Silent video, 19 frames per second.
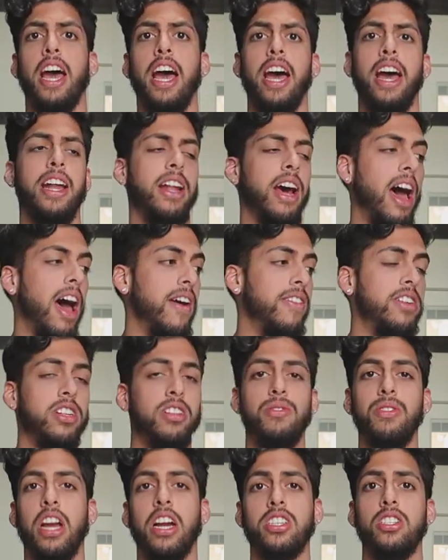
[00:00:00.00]
and I haven't
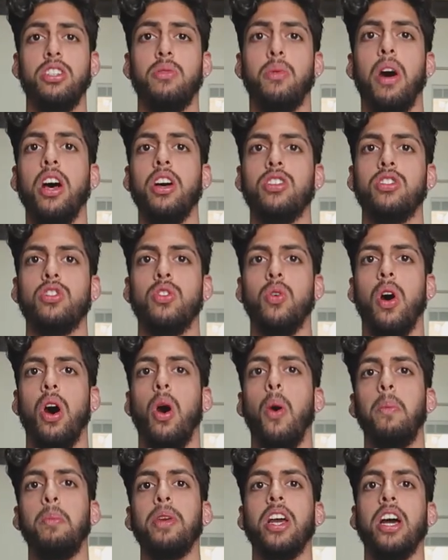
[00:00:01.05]
done a reaction in a while so
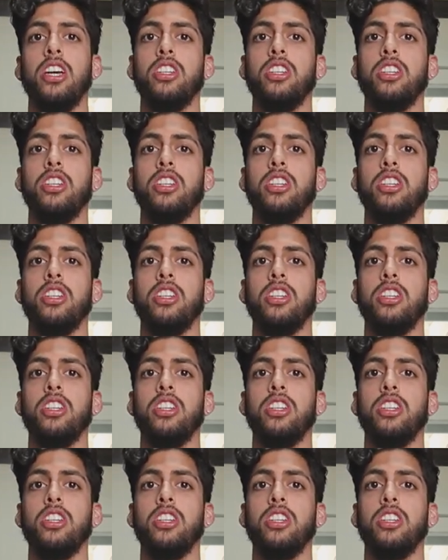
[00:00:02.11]
I hope you